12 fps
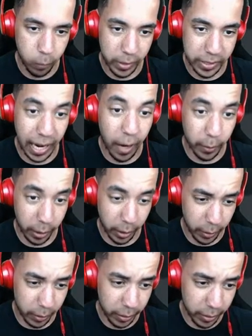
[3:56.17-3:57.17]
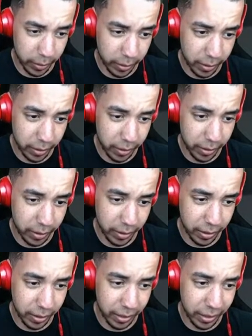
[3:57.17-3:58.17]
with download.
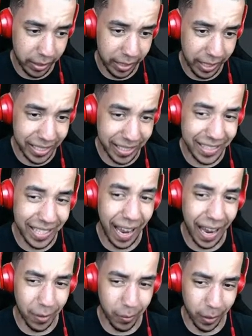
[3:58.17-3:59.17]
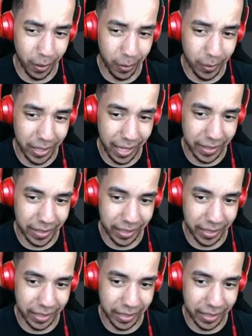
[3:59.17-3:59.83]
His attack rose. That's